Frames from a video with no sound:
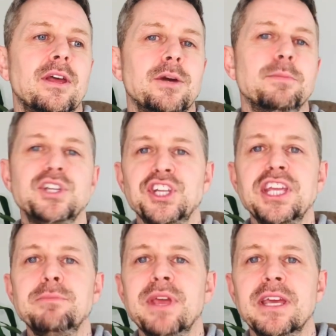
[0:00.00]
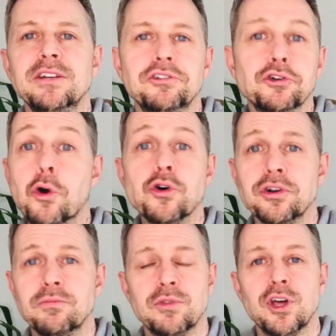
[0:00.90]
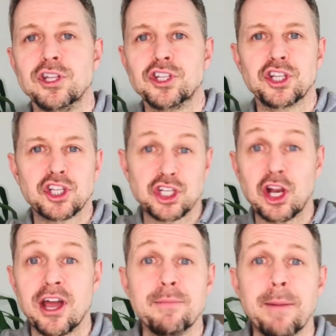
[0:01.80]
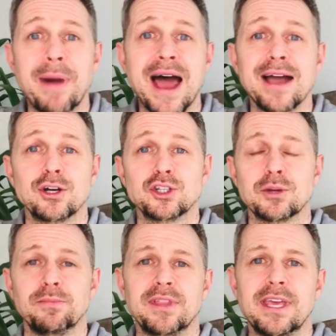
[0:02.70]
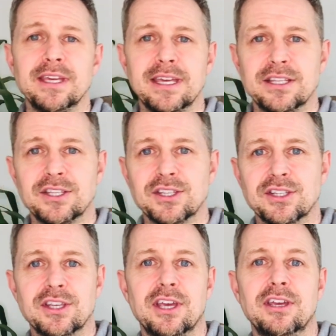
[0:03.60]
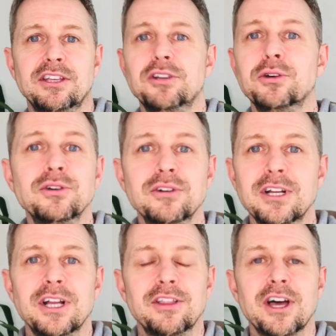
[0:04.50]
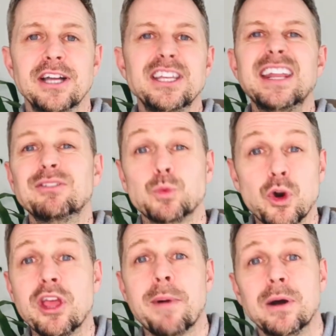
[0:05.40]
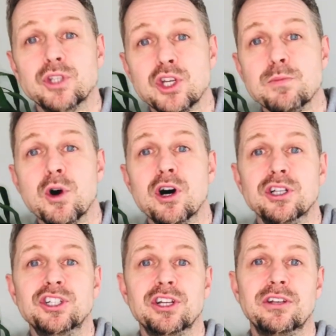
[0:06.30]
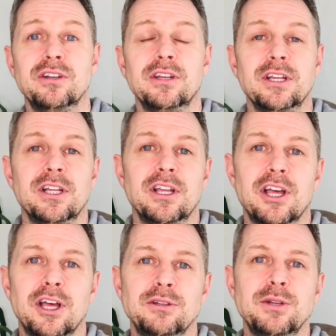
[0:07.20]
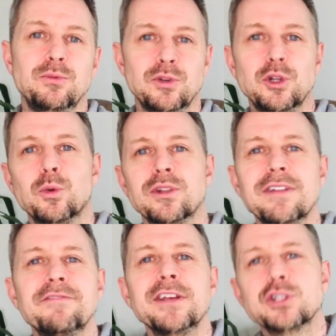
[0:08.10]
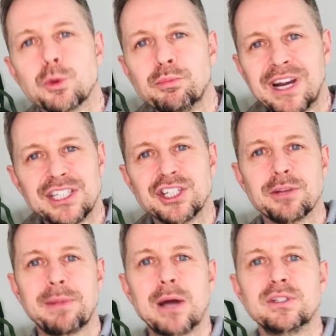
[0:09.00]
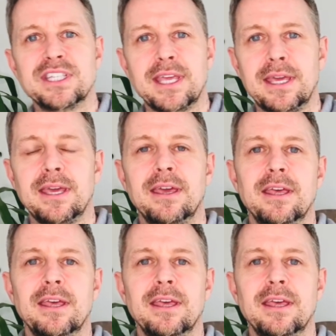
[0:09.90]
machine-made drone that just slot in my bag or something. It's you know, that I didn't have to worry about too much, and didn't feel so precious about it.